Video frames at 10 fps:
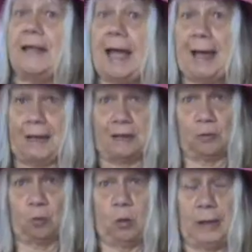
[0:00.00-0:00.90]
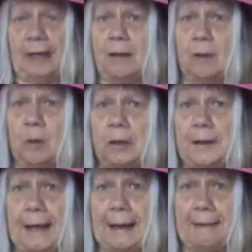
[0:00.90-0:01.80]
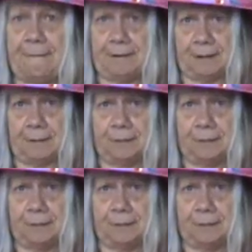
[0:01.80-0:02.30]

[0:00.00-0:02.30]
that is well worth having.